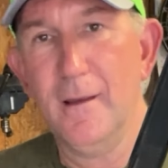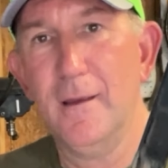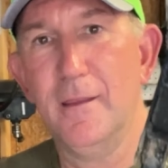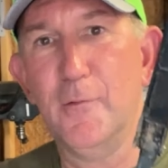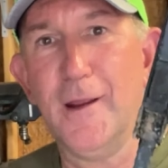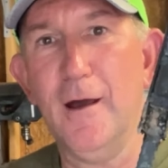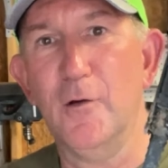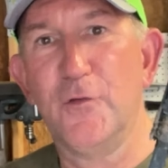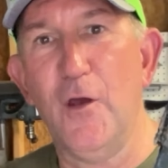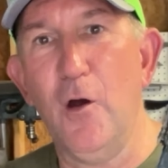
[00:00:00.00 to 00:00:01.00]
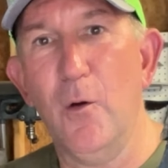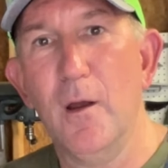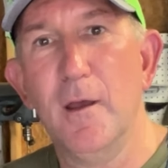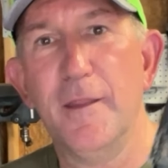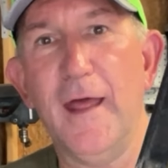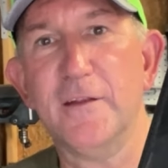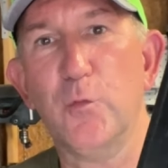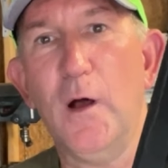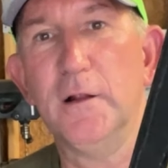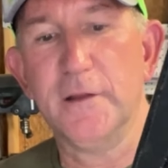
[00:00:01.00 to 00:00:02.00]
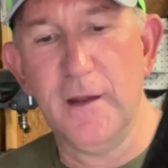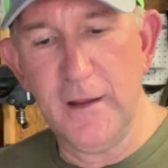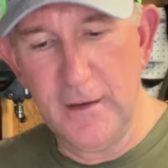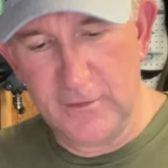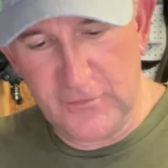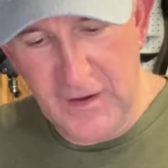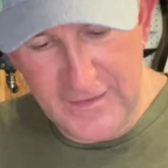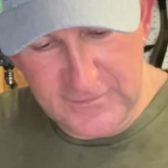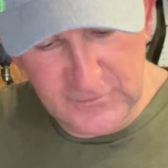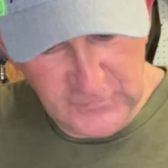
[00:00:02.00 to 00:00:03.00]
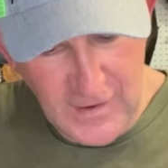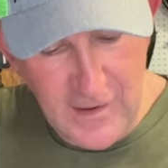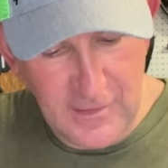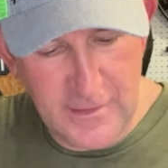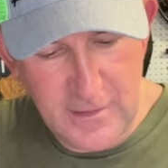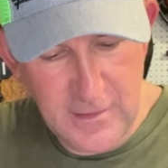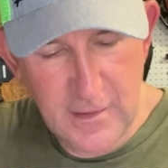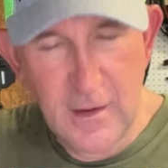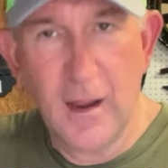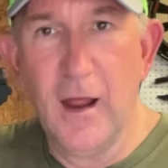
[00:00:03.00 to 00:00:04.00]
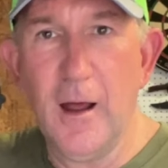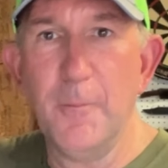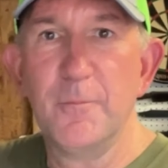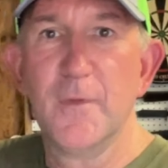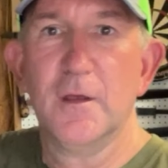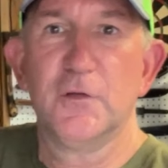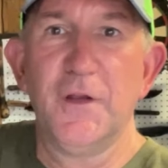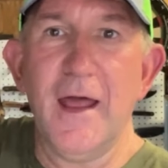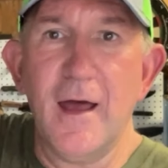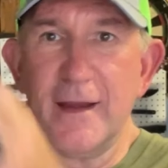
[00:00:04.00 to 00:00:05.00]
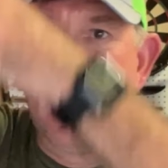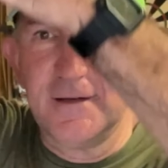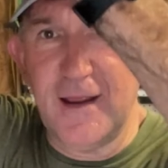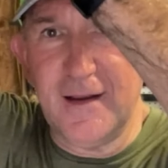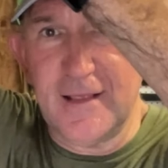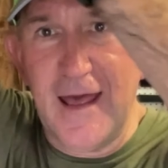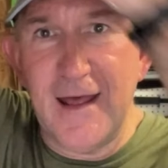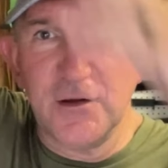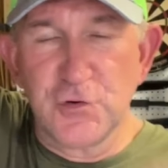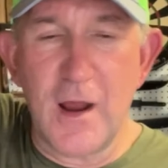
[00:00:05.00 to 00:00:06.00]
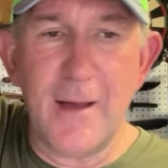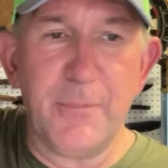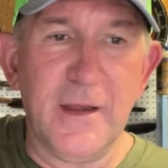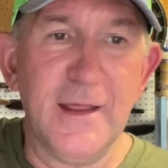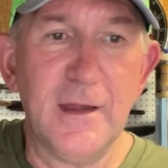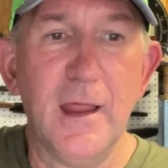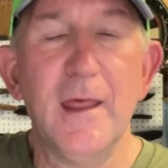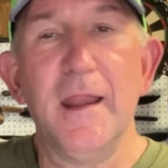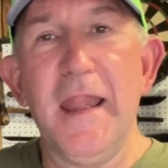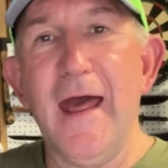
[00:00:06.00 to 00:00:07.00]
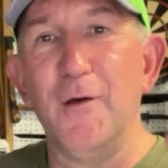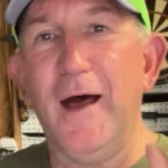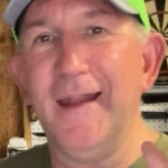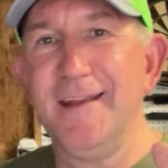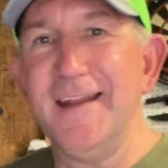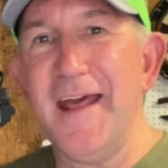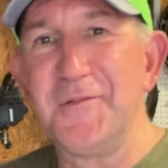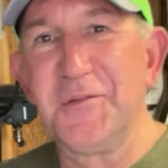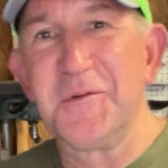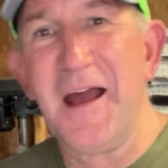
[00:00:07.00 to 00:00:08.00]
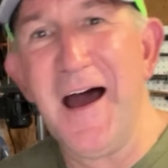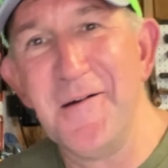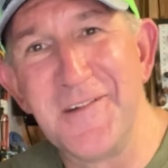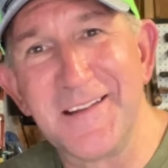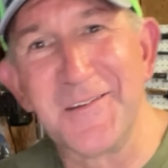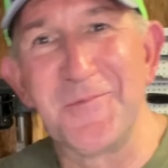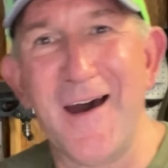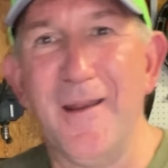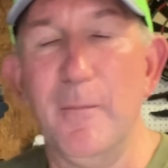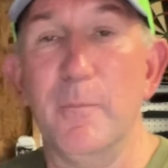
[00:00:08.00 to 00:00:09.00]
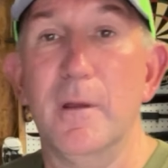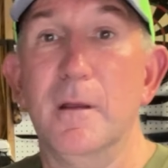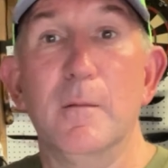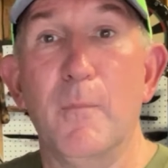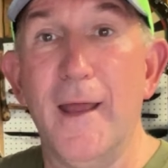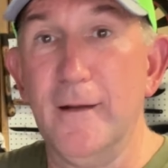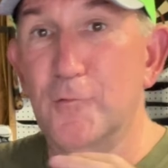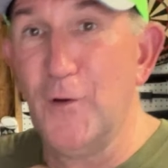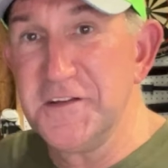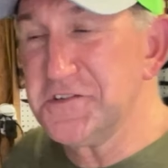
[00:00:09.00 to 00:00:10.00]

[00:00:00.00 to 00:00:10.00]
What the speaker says: there we go. So that's welded in. It's nice and solid. So now I can take that, drop it in. Now, I did have some comments about it. My quench